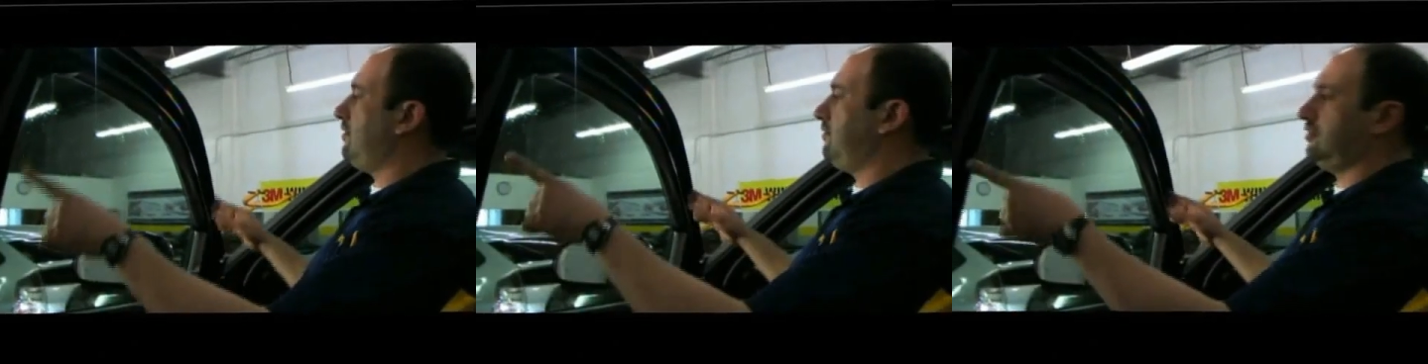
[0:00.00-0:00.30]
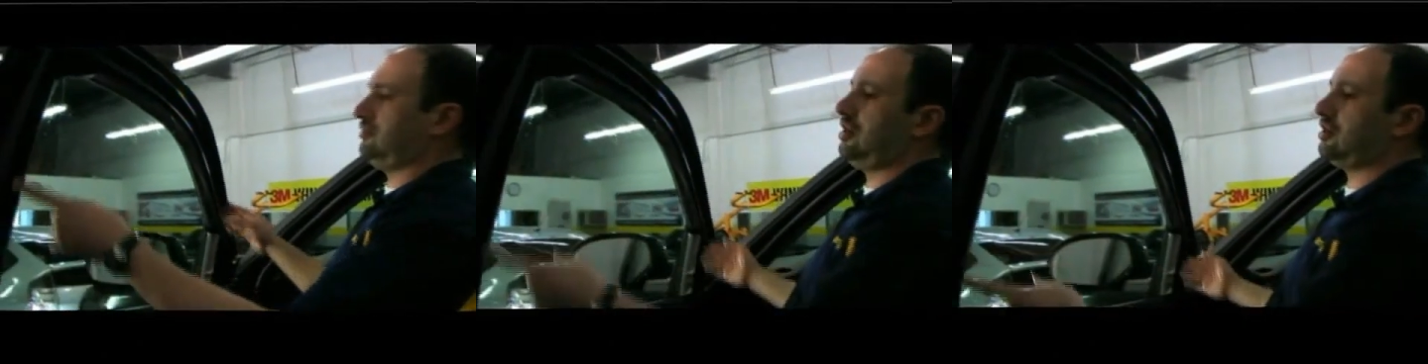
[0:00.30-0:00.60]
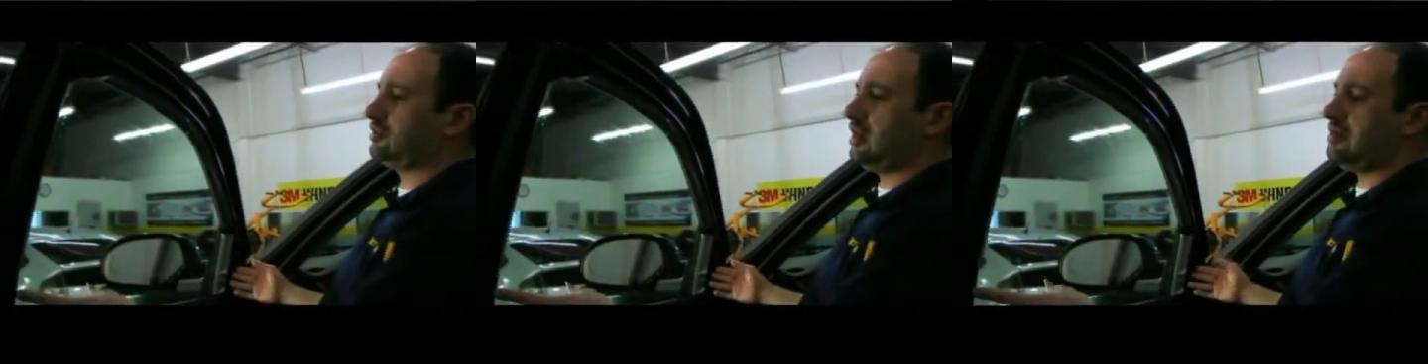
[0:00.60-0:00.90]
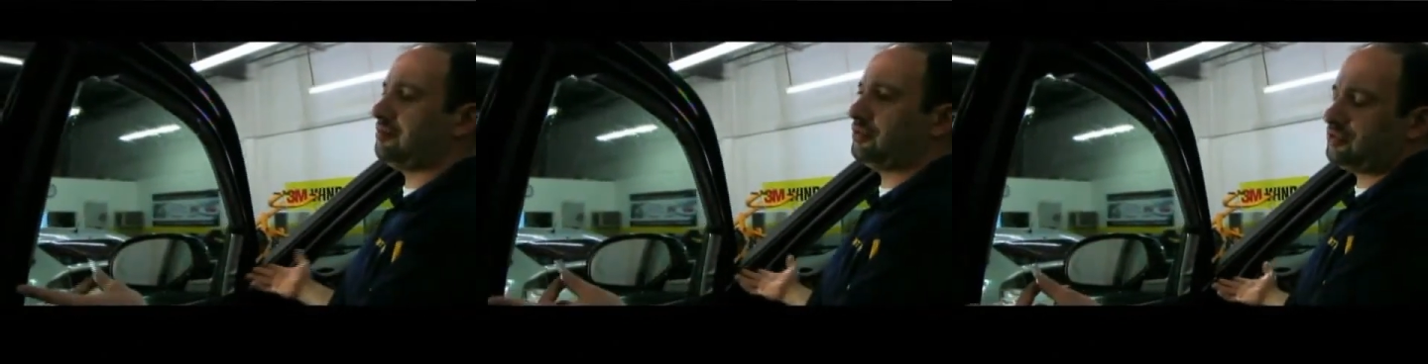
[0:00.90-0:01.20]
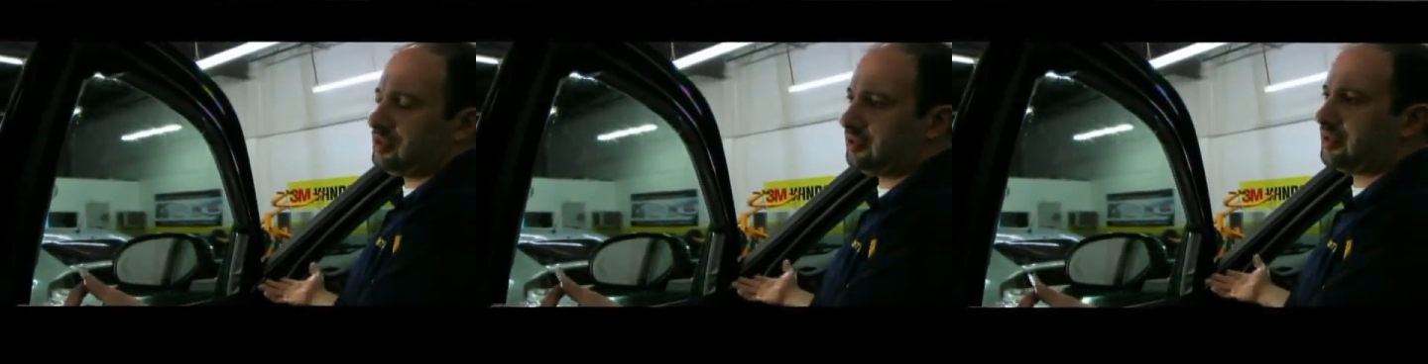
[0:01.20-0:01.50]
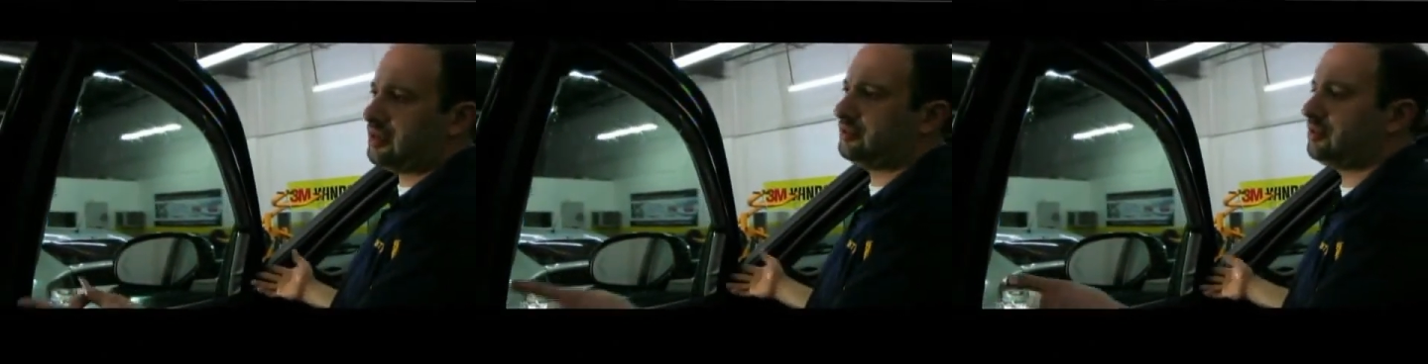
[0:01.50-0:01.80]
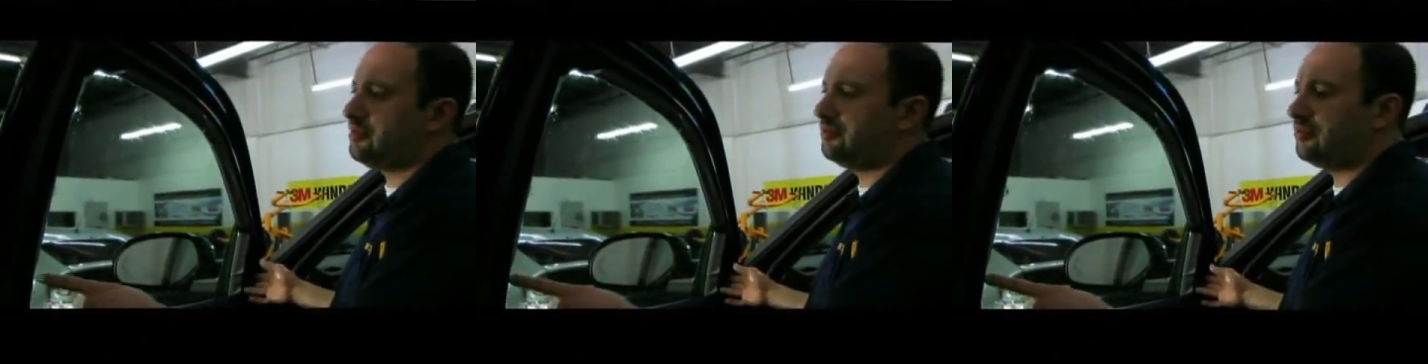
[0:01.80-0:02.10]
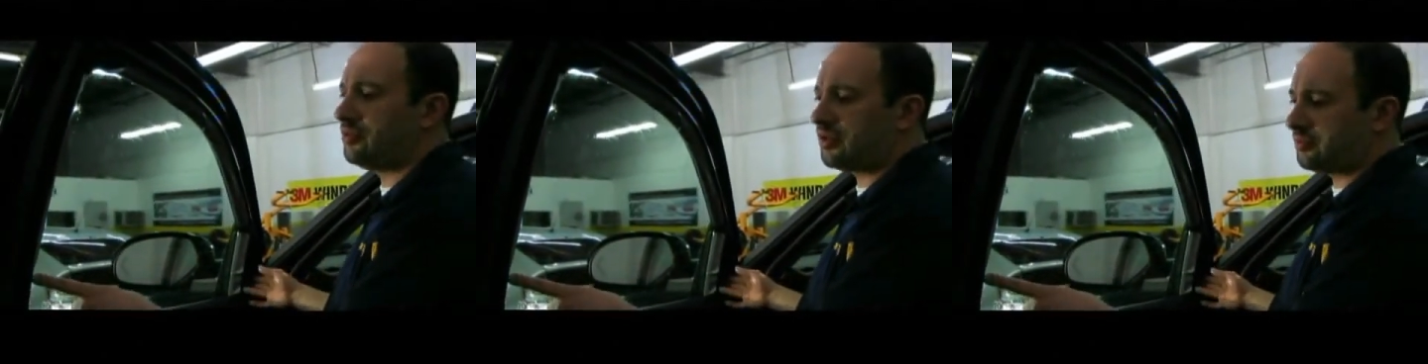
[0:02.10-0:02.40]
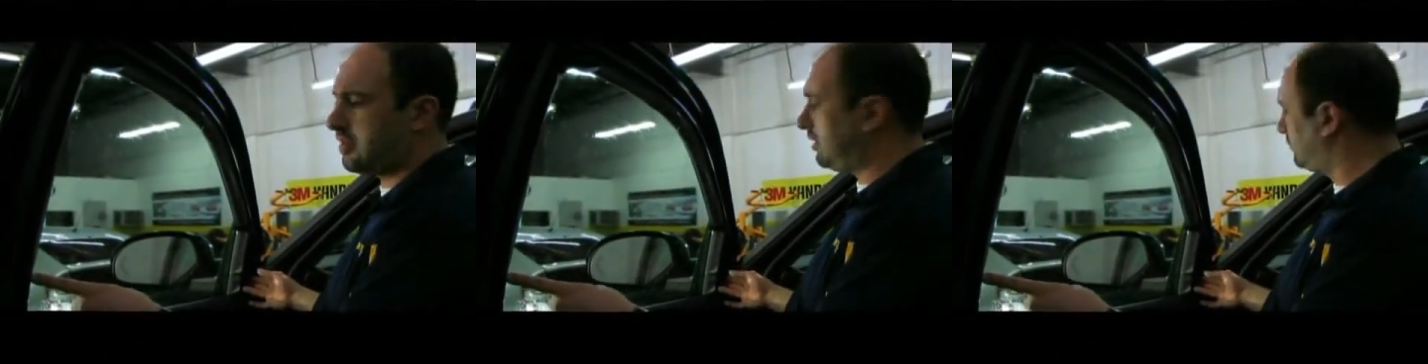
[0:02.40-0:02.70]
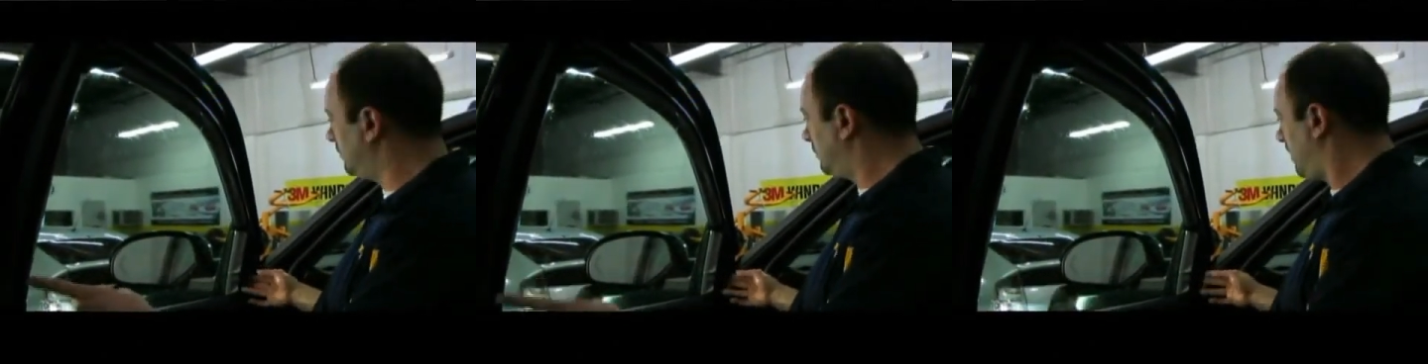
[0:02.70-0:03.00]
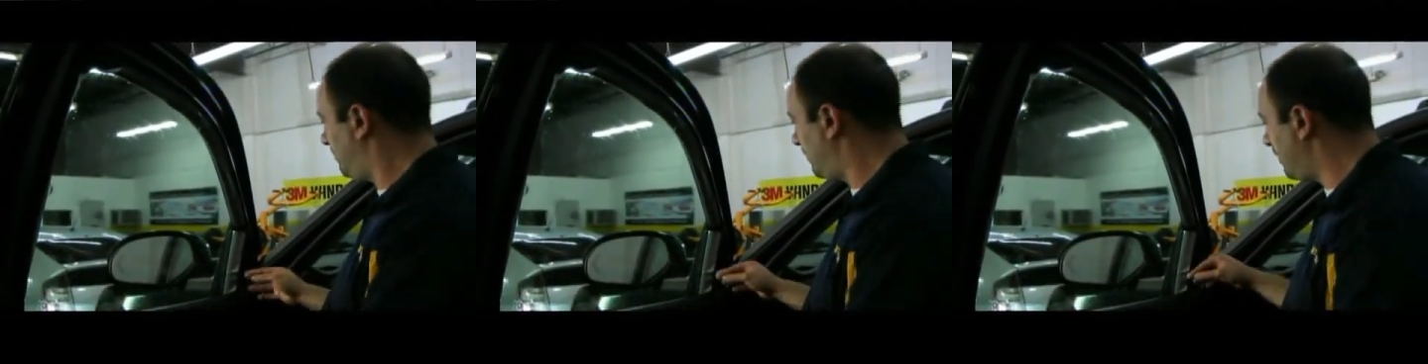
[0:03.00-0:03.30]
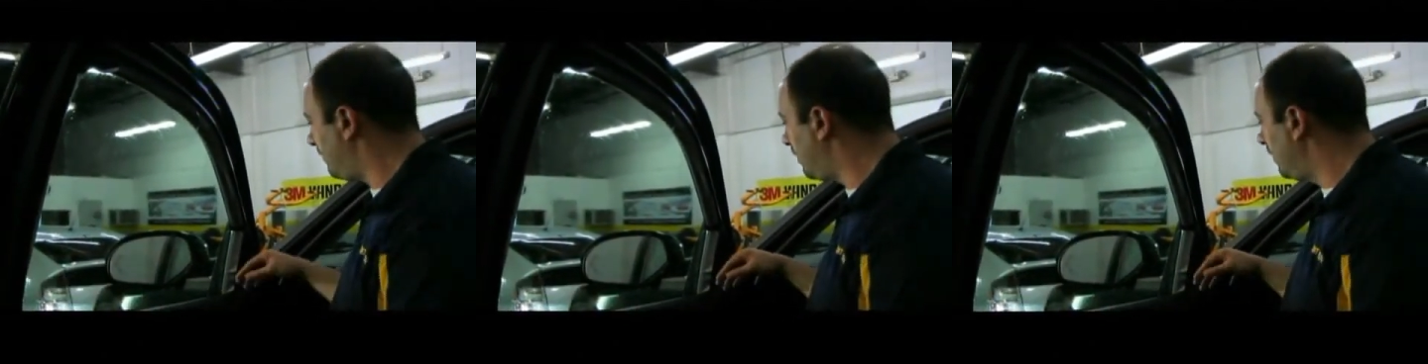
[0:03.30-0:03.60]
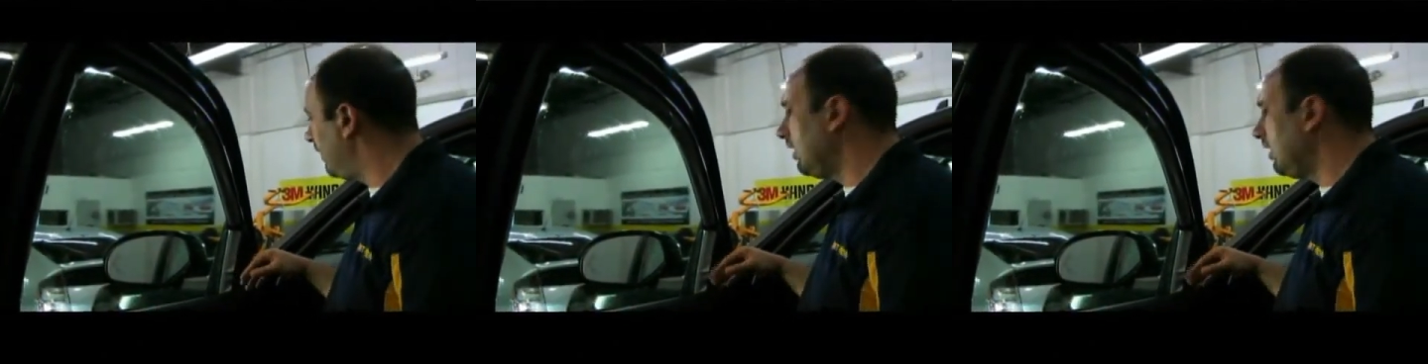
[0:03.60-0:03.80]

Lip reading: I've used duct tape, which any kind of tape would work, masking tape, whatever.